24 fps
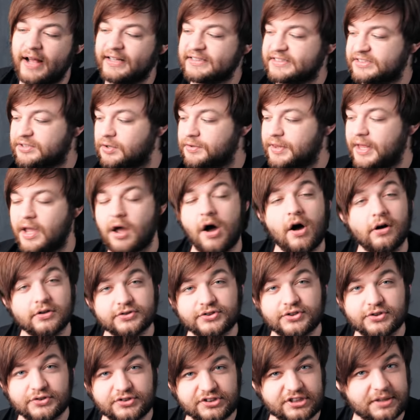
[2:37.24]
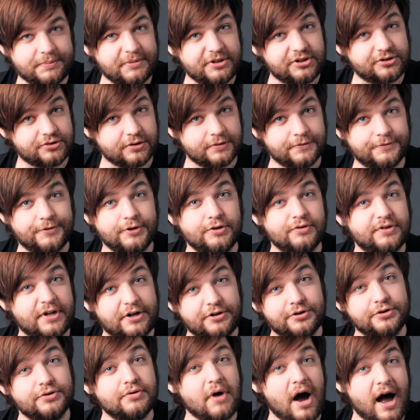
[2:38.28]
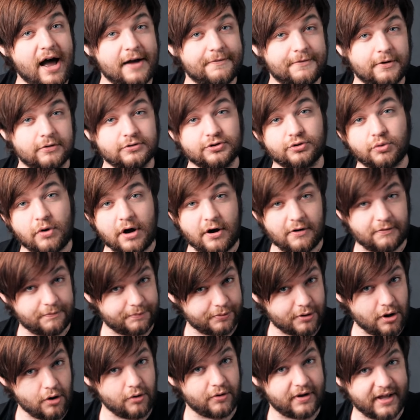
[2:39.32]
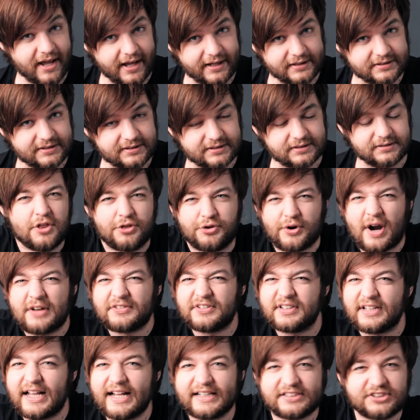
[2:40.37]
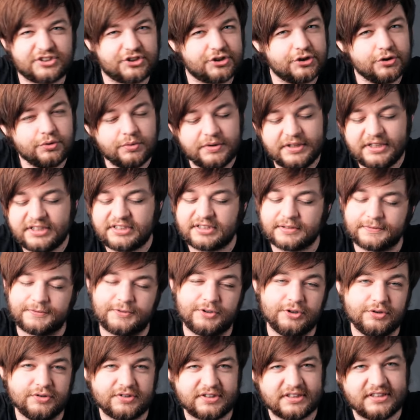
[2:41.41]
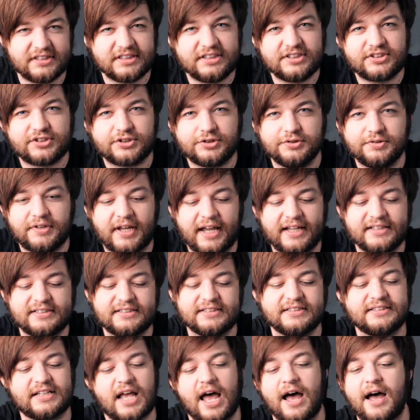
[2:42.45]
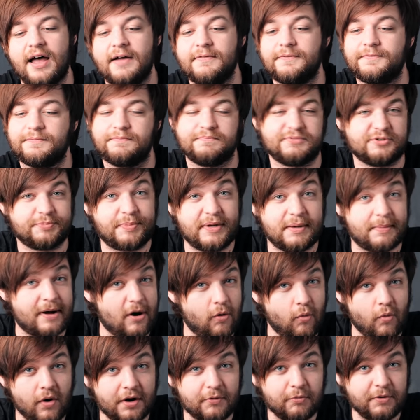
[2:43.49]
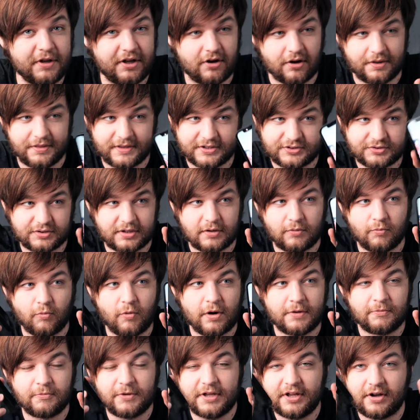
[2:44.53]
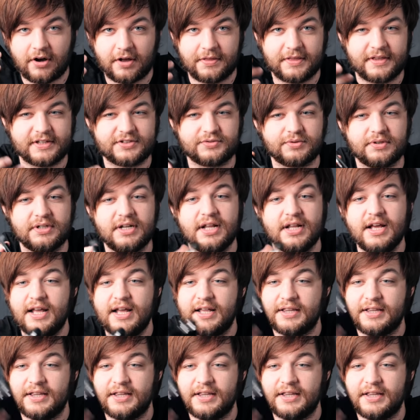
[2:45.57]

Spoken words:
and so they also sent me to review their new iPhone 12 Pro case. Throughout the last 2 weeks of using these two cases, I've spent about 1 week on this one and 1 week on this one